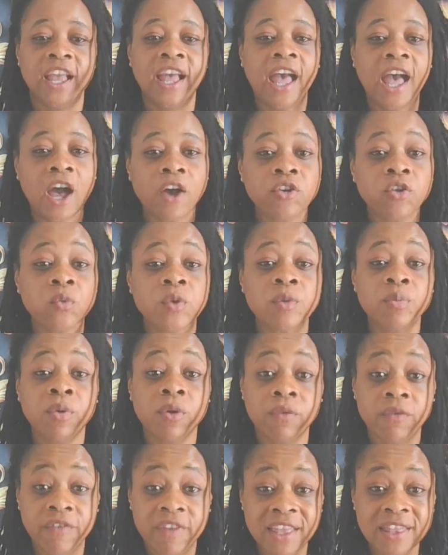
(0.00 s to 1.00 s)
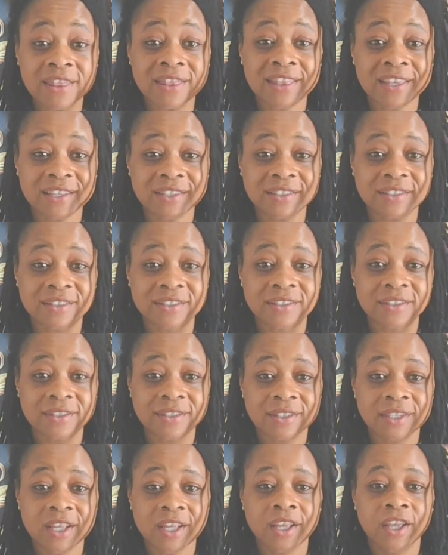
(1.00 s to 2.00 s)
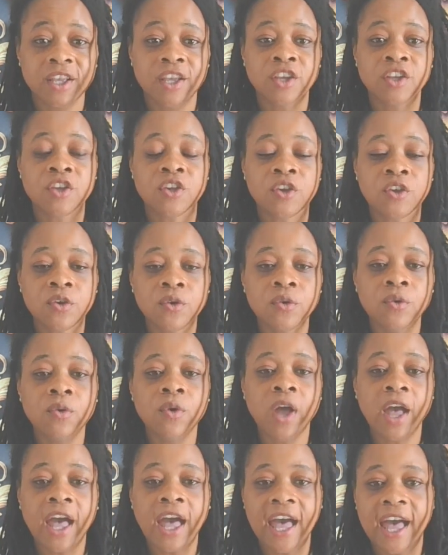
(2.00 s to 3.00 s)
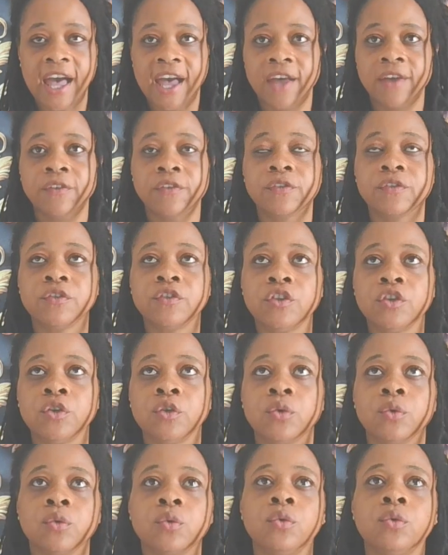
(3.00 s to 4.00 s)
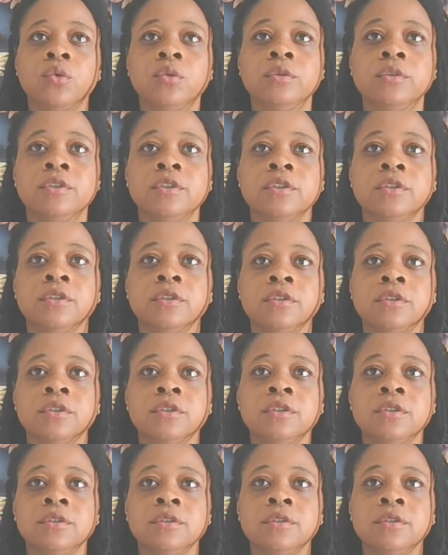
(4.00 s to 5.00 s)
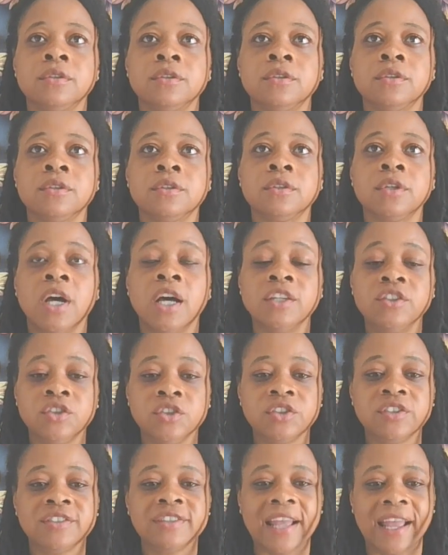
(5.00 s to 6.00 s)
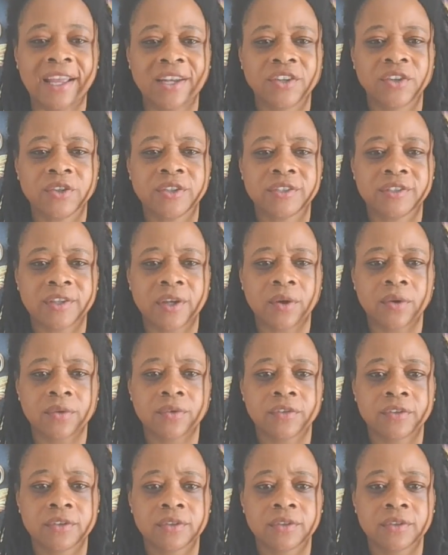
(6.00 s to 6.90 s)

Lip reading: How do we prevent this? You have to understand yourself.